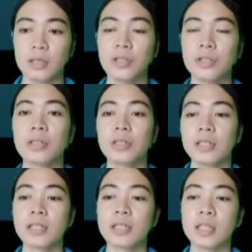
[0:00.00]

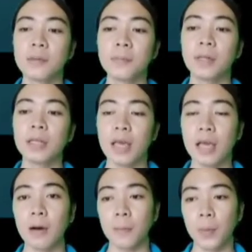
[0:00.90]
Users simply
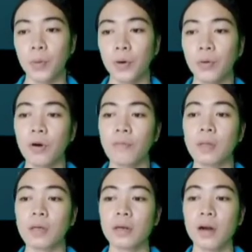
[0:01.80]
take a photo of
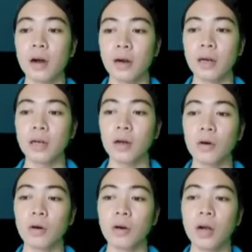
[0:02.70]
their card
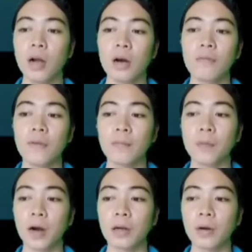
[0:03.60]
or of a
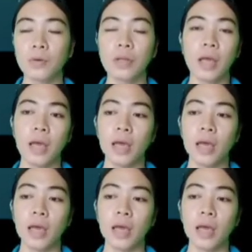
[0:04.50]
barcode